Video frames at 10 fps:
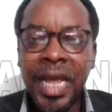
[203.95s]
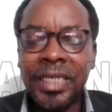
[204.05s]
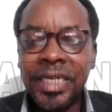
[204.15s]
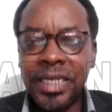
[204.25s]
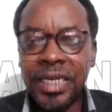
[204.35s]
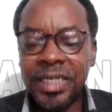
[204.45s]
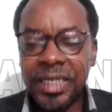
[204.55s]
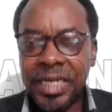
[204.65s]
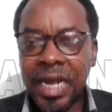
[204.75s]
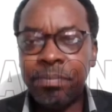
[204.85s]
I think they
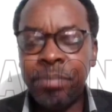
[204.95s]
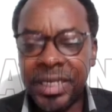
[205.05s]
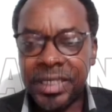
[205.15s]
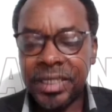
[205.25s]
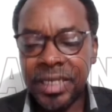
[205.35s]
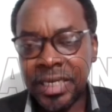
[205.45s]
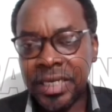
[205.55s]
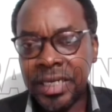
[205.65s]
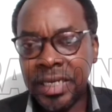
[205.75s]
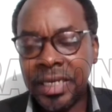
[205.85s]
did their bit
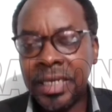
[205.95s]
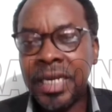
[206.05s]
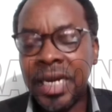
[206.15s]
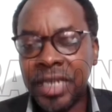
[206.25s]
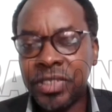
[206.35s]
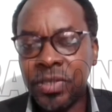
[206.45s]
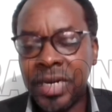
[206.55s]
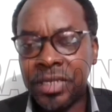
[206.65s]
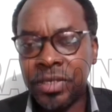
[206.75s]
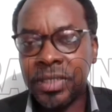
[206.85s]
in the, in the
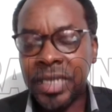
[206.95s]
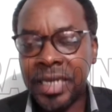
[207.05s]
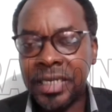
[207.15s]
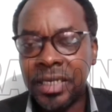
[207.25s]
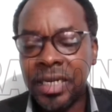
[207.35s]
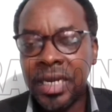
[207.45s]
election that I just had.